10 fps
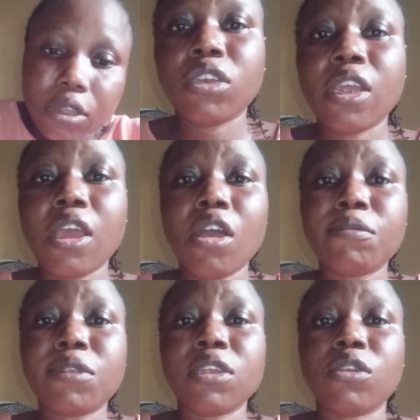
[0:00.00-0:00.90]
So they
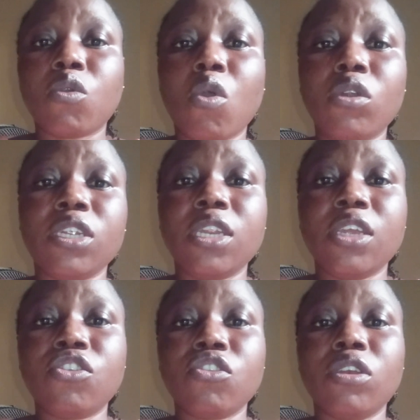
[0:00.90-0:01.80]
helps in
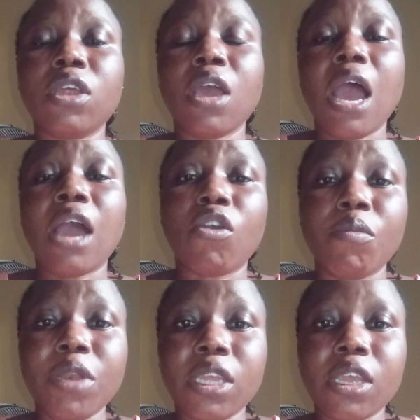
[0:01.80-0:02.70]
coordination and
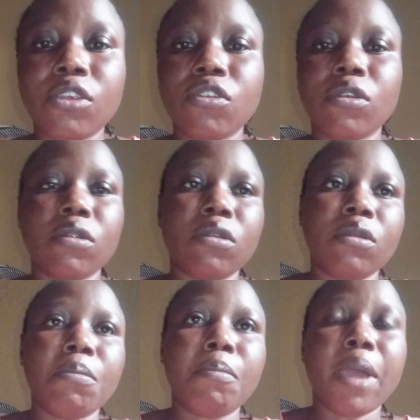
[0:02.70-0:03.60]
communication
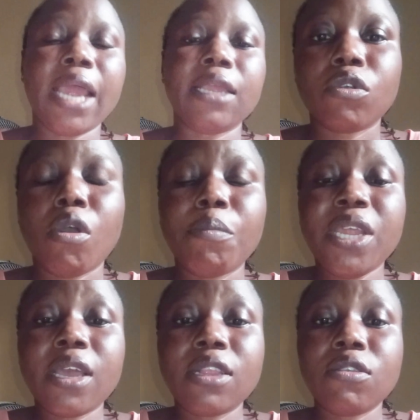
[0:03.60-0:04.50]
by
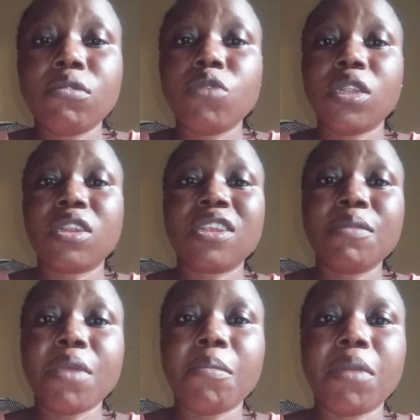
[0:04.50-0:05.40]
communicating with team
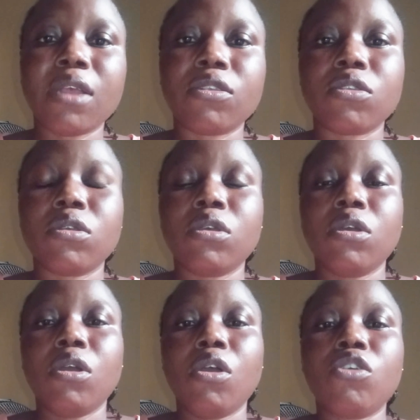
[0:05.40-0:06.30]
members
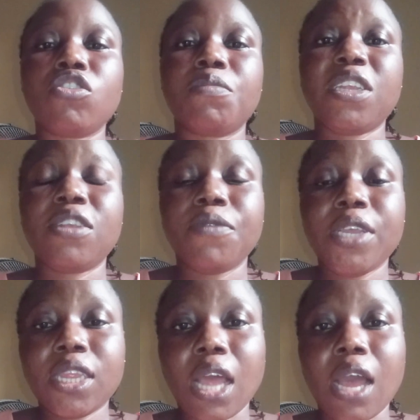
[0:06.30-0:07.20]
on specific
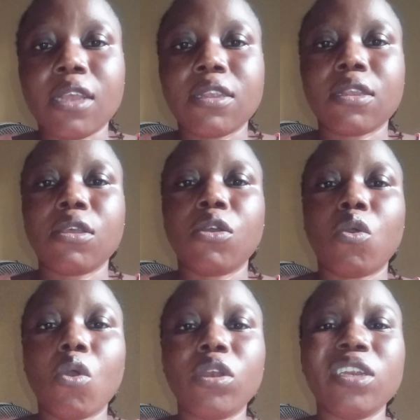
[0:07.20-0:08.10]
tasks,
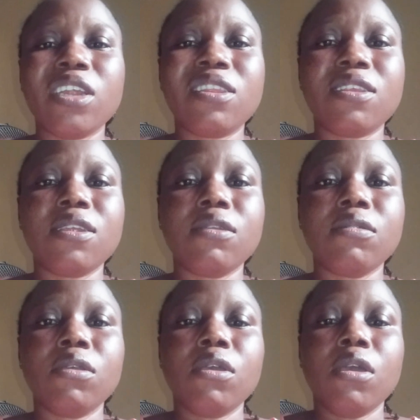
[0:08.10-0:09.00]
coordinating
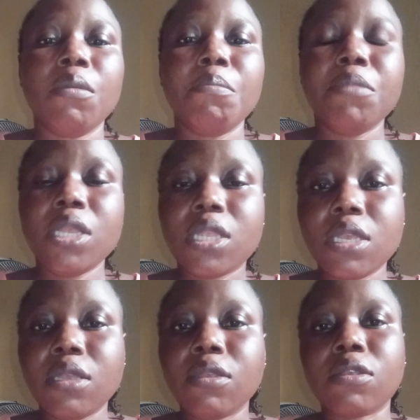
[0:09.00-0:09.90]

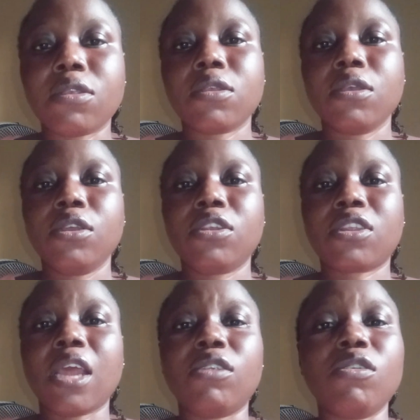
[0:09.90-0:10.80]
meetings,
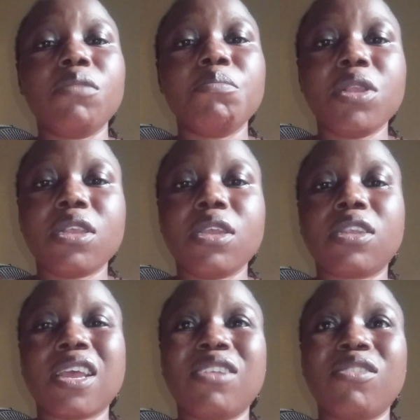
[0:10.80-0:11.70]

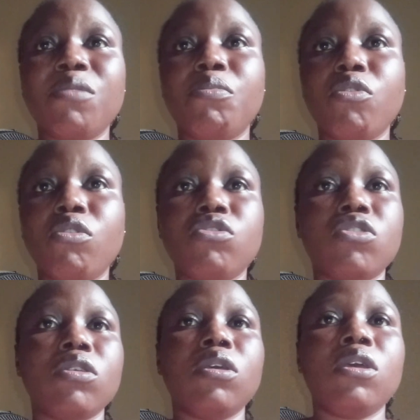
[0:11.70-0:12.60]
scheduling
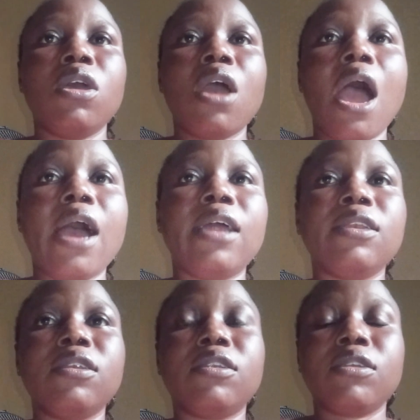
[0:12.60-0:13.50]
posts,
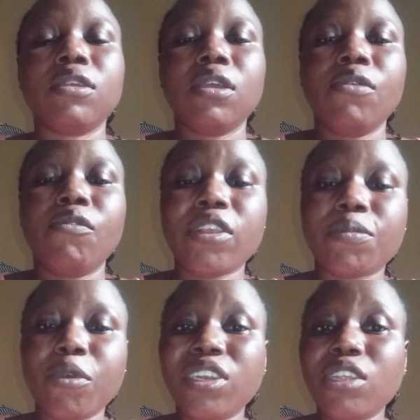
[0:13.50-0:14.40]
and
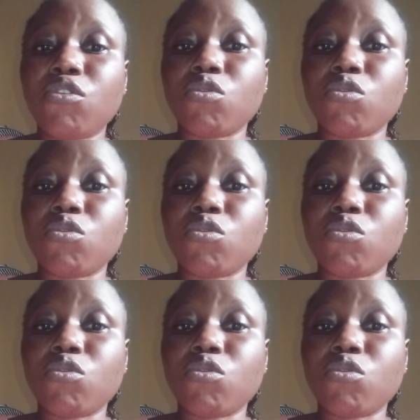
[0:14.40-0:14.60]
responding to